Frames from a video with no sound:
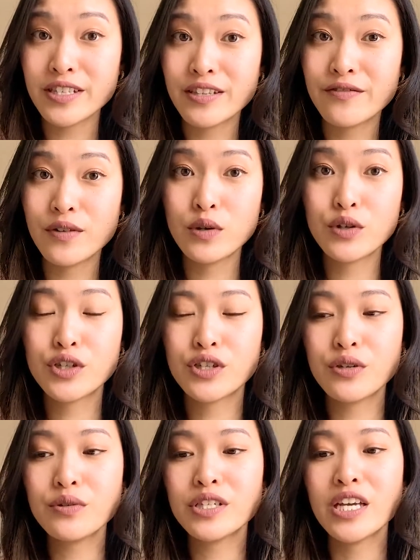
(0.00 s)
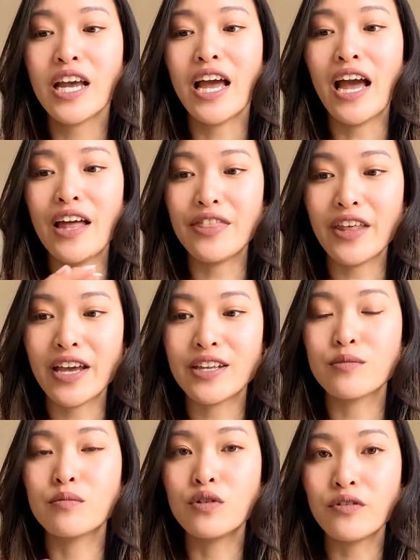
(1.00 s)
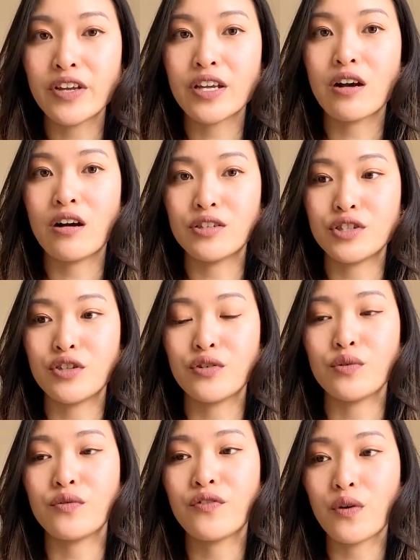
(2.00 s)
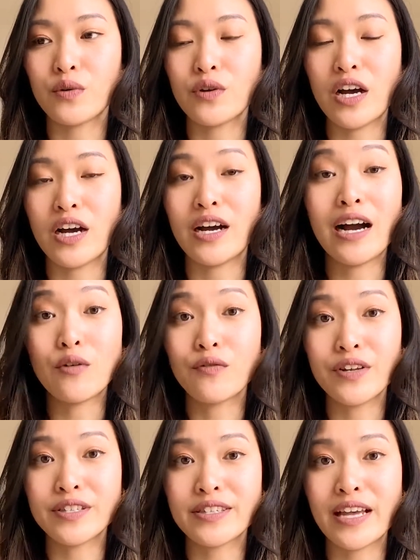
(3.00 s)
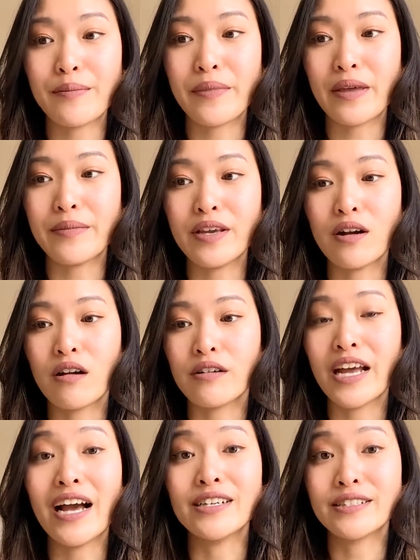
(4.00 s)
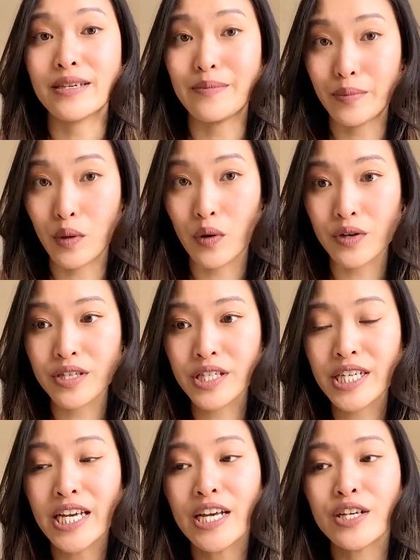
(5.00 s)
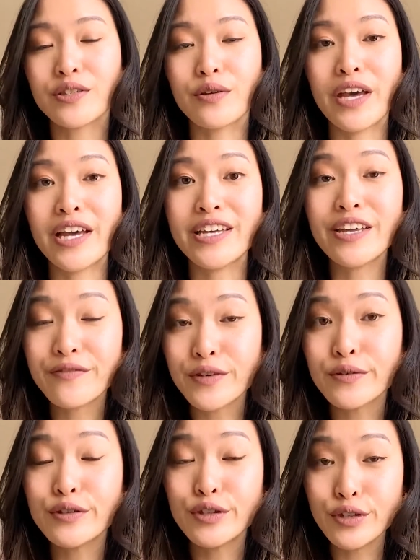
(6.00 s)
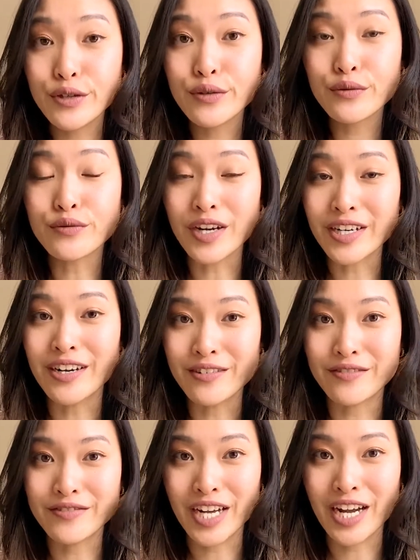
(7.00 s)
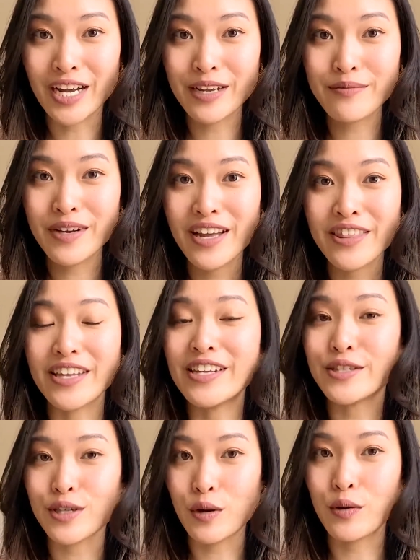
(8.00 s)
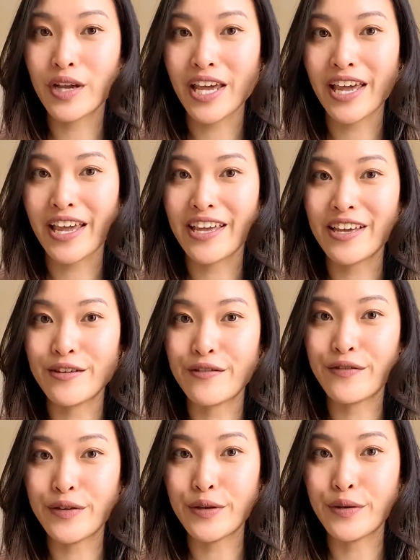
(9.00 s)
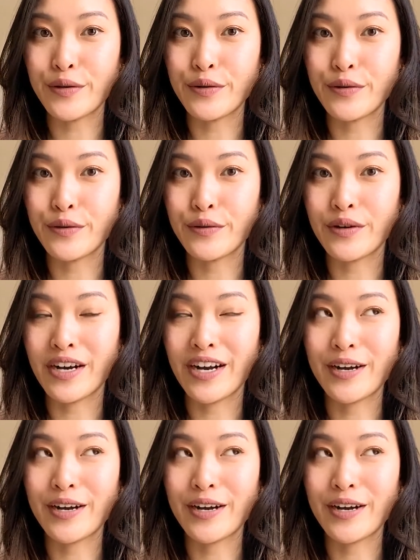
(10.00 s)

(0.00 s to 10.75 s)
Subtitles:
in the photo shoot, and then moving on to outfits that maybe aren't as important, so that if you do run out of time, then it's okay if you